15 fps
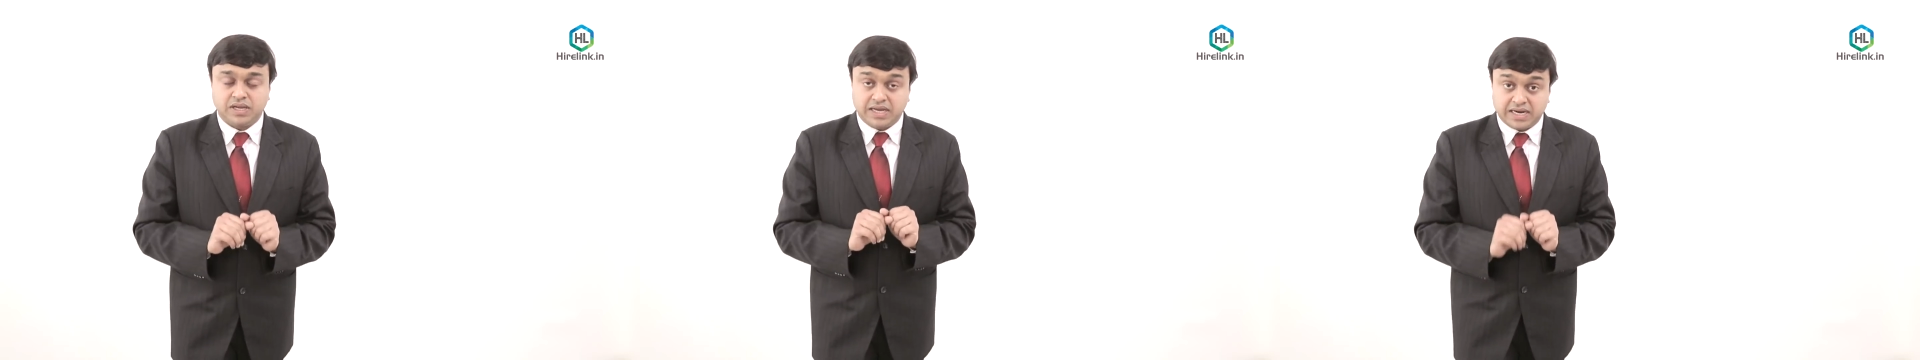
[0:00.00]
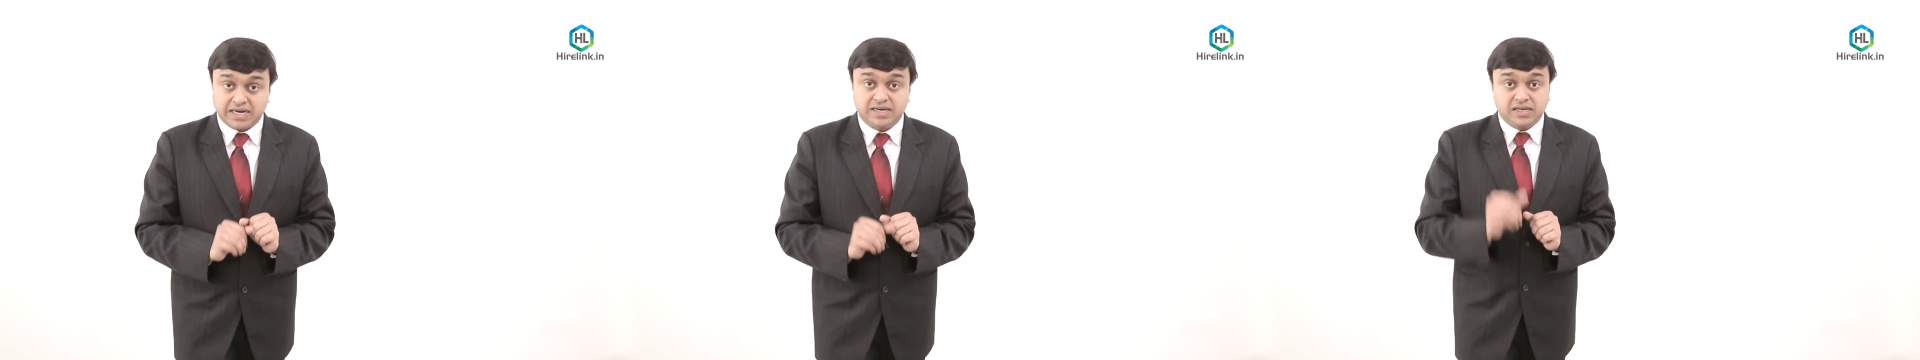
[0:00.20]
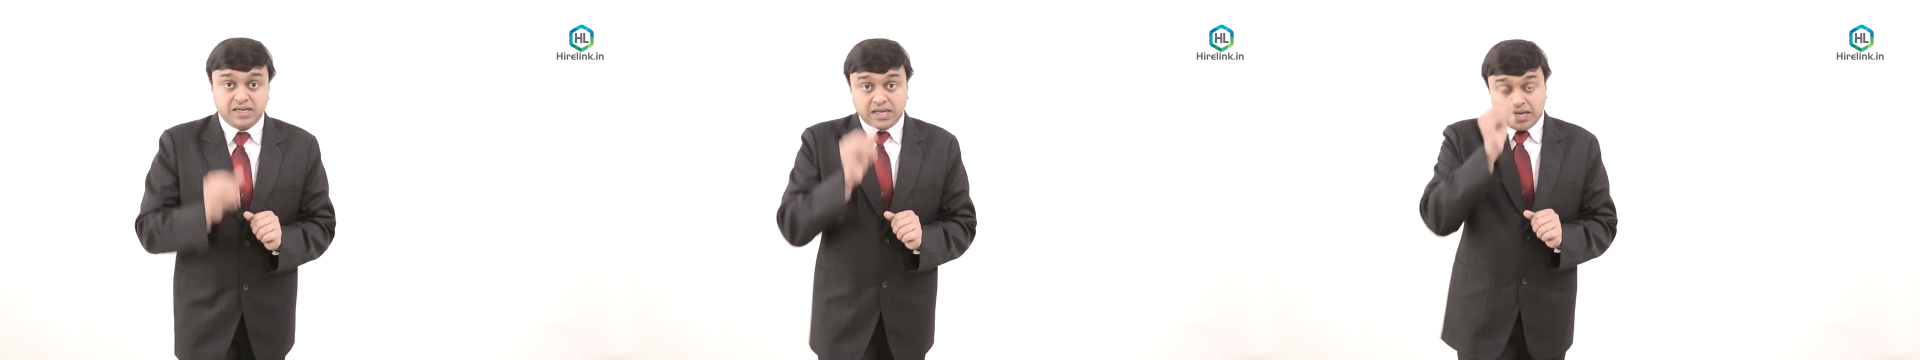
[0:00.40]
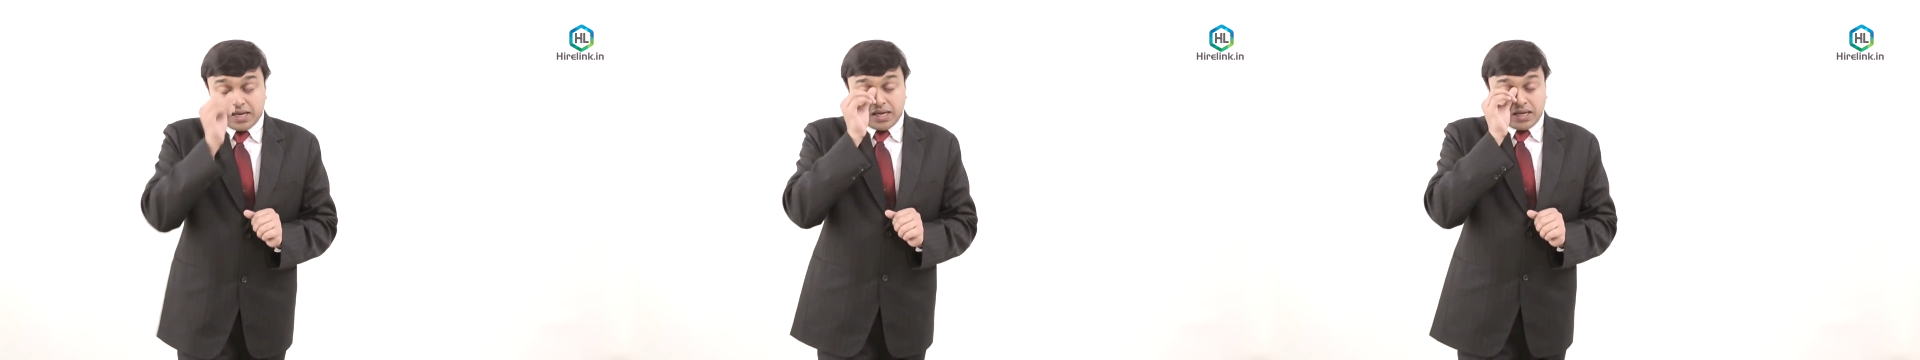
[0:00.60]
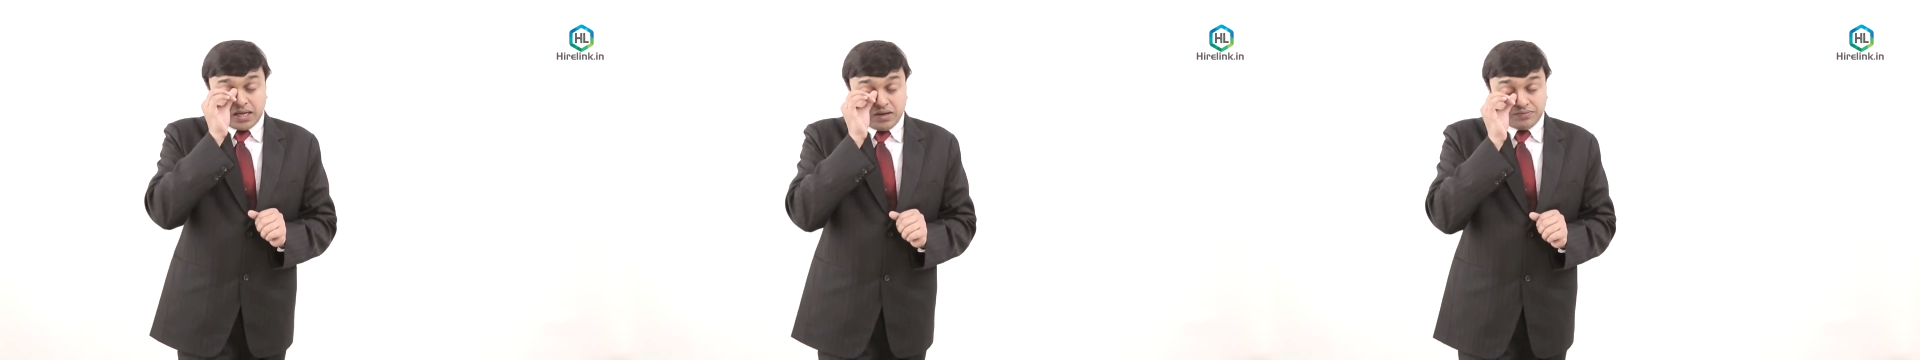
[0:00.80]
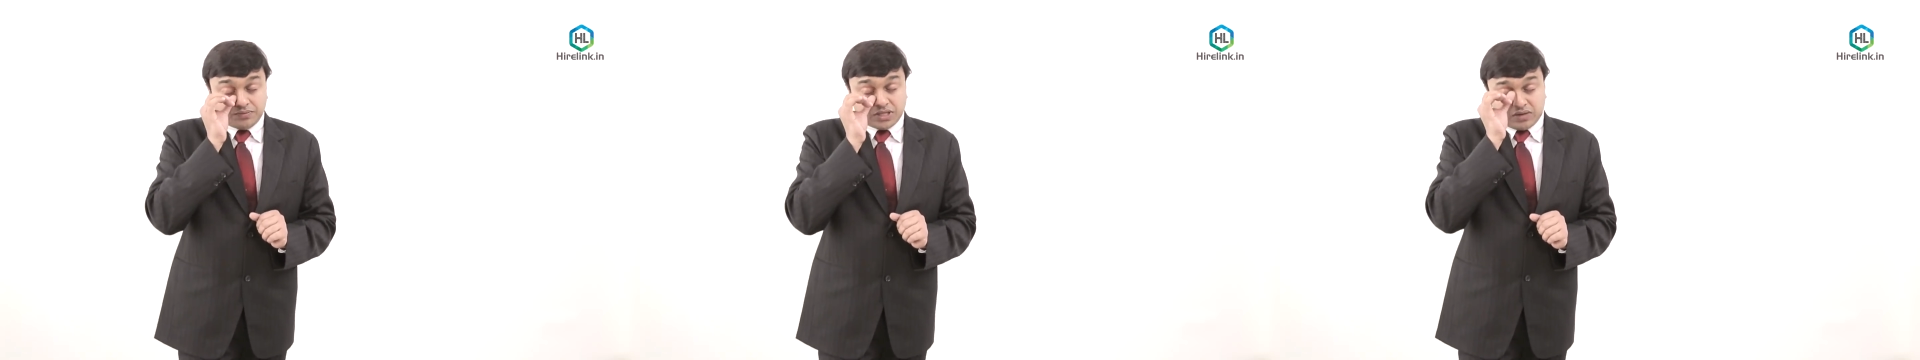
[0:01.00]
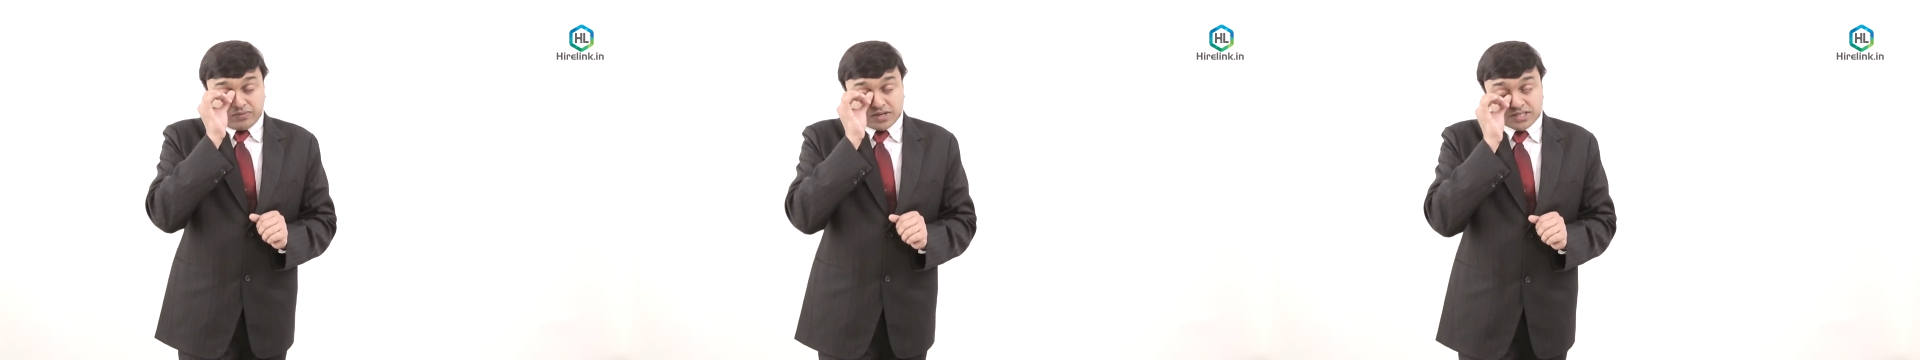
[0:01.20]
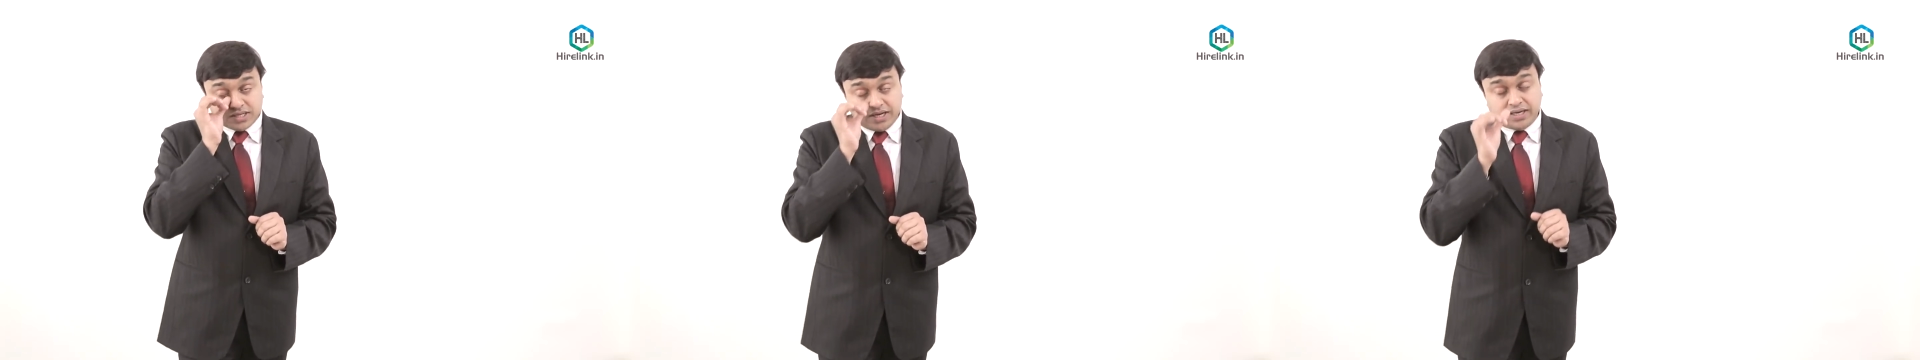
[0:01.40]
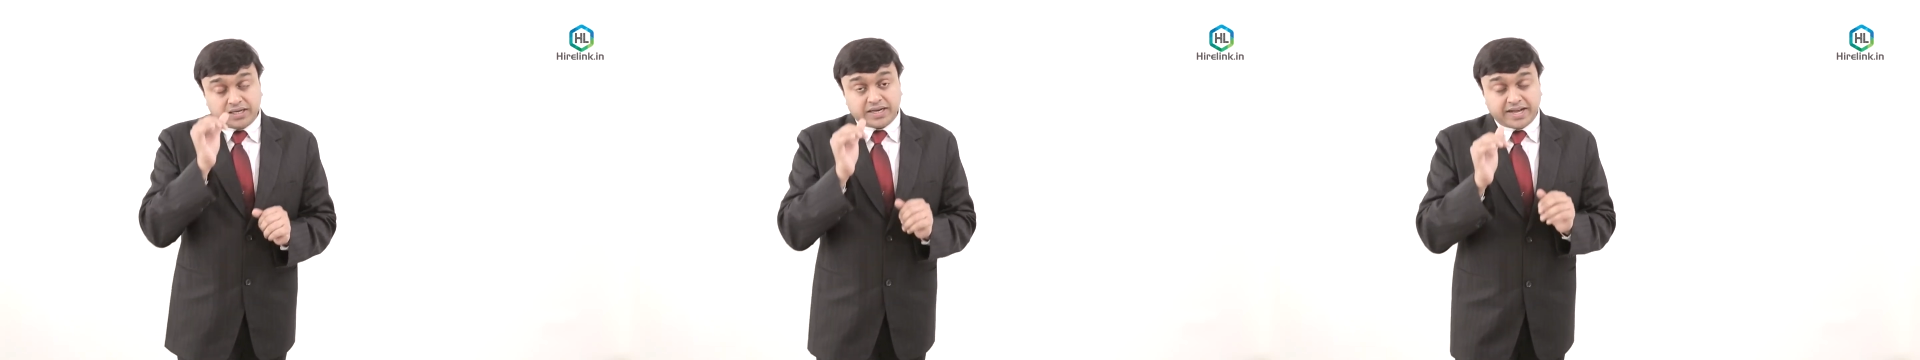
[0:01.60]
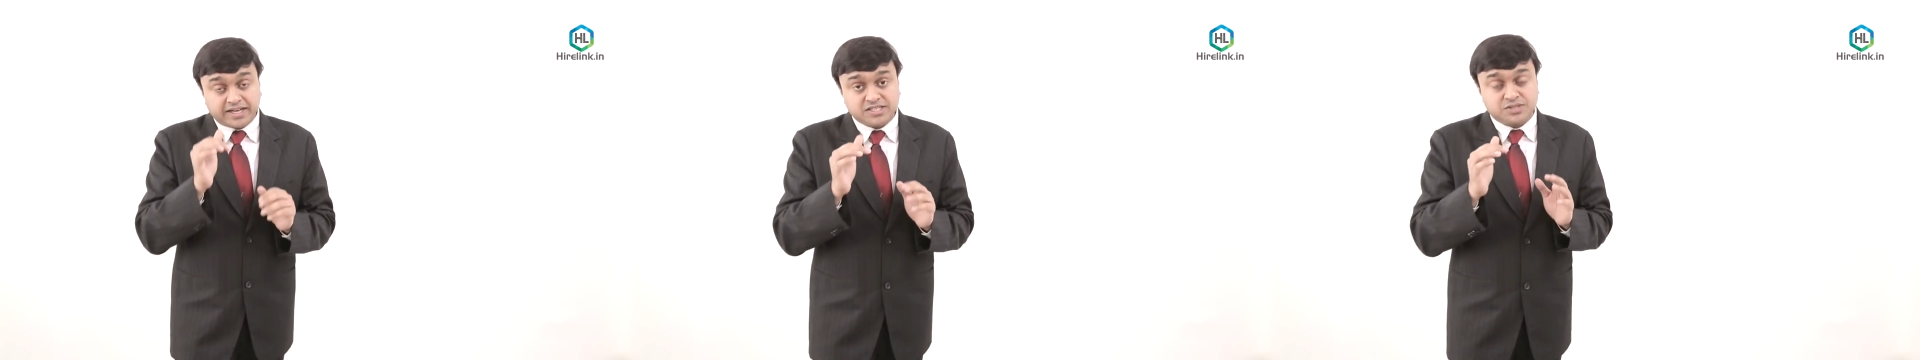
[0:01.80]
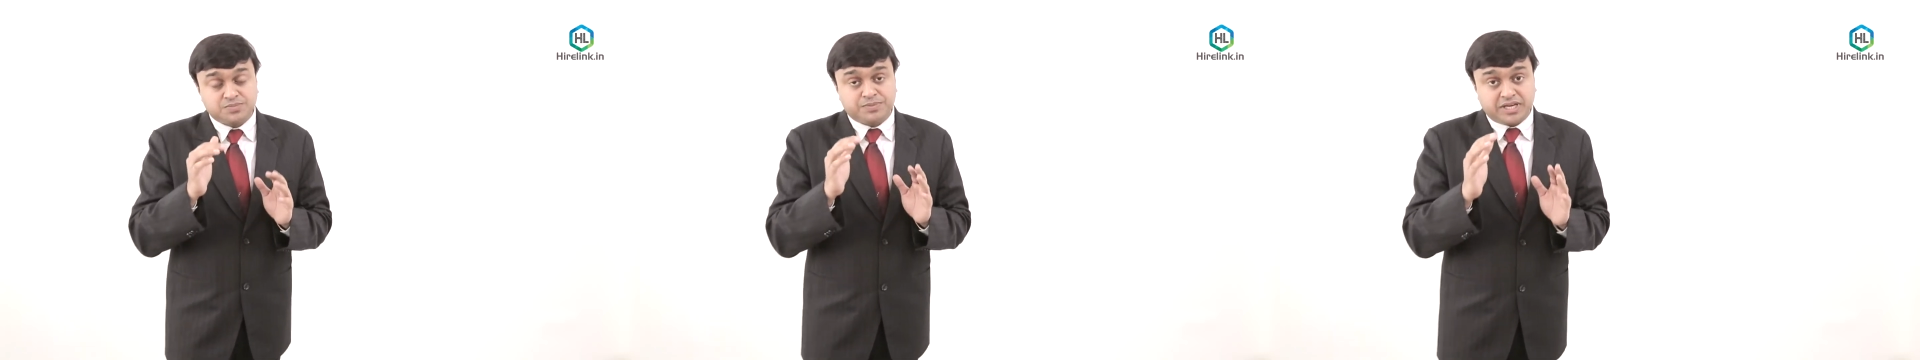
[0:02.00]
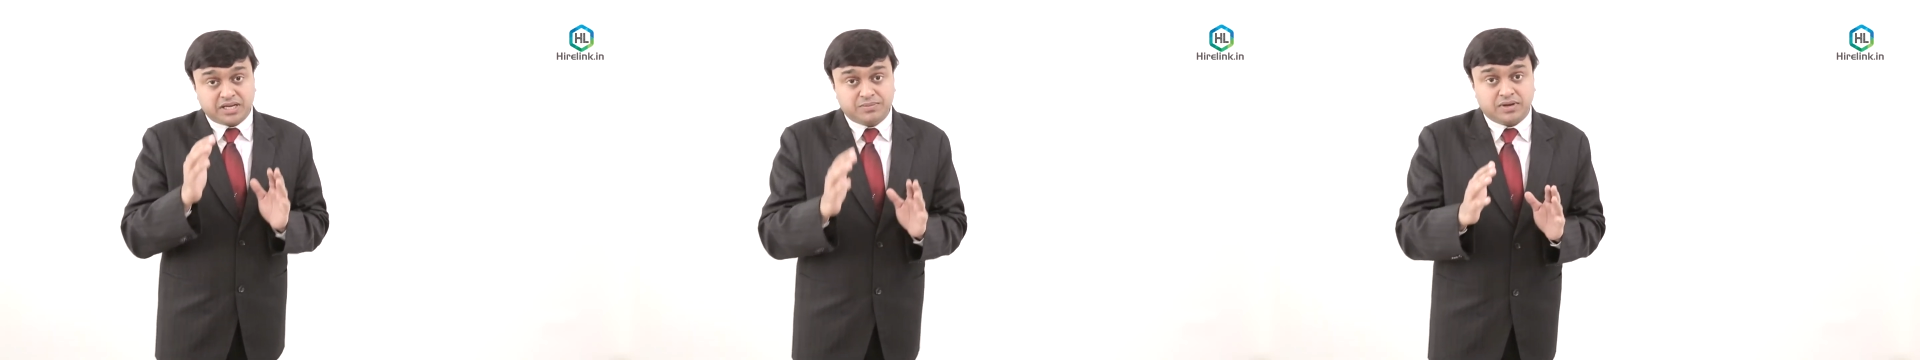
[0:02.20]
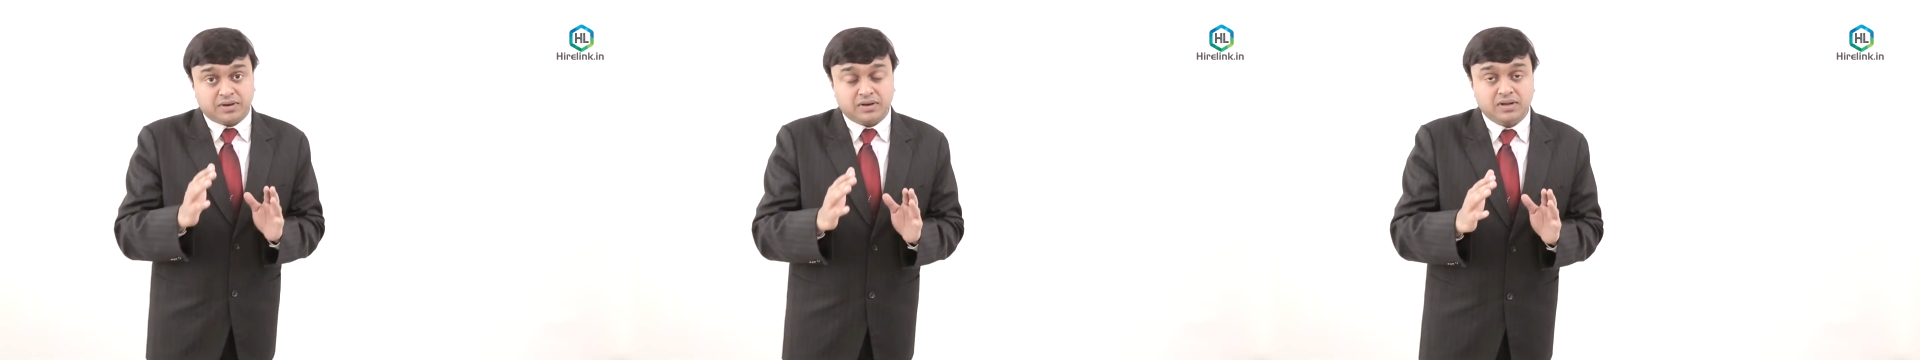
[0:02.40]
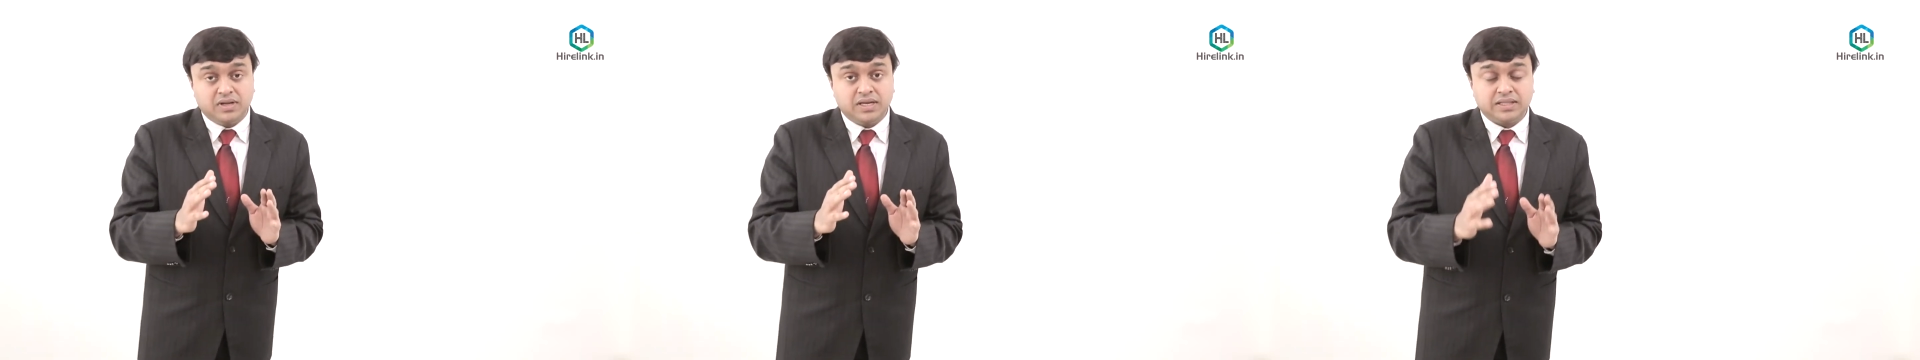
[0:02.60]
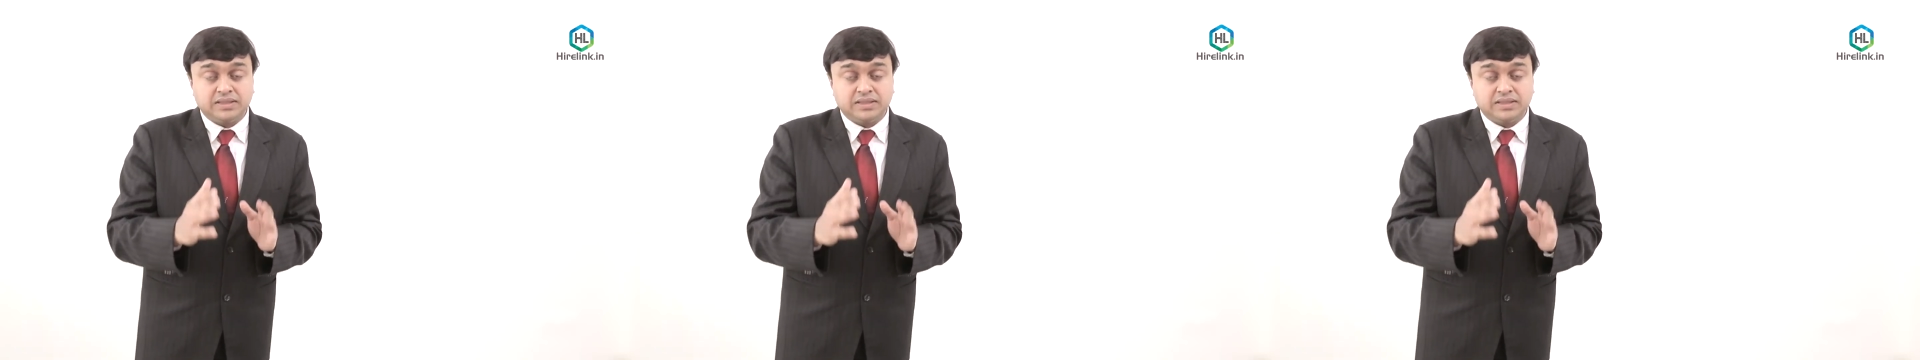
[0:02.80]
And if there was any tax payable,